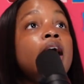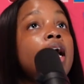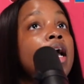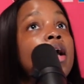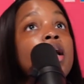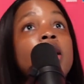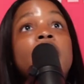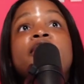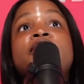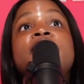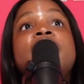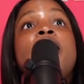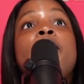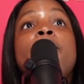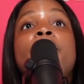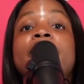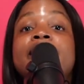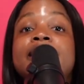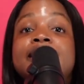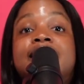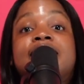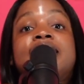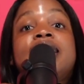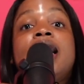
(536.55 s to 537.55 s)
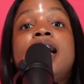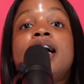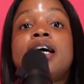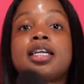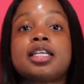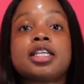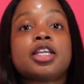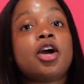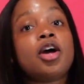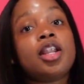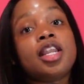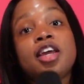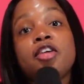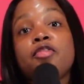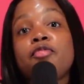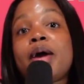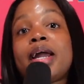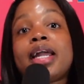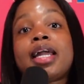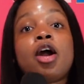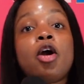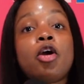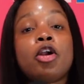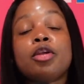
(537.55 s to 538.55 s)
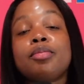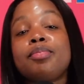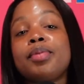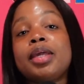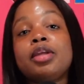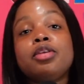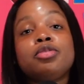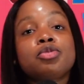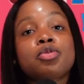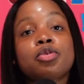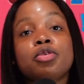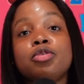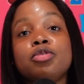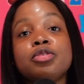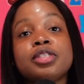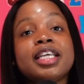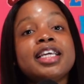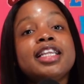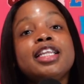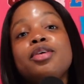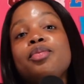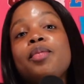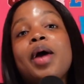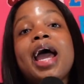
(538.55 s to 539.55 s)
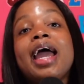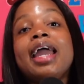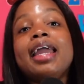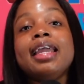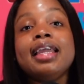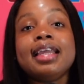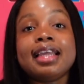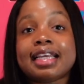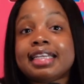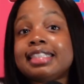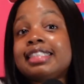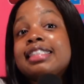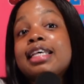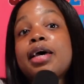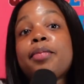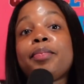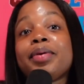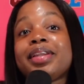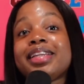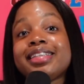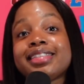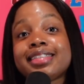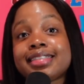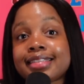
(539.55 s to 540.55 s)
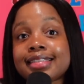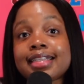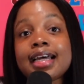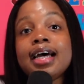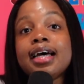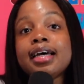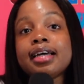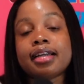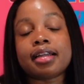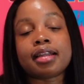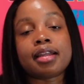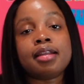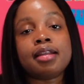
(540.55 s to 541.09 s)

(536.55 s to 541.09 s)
It's up and it's stuck. Y'all live by Cardi B's rules anyway. It's up and it's stuck.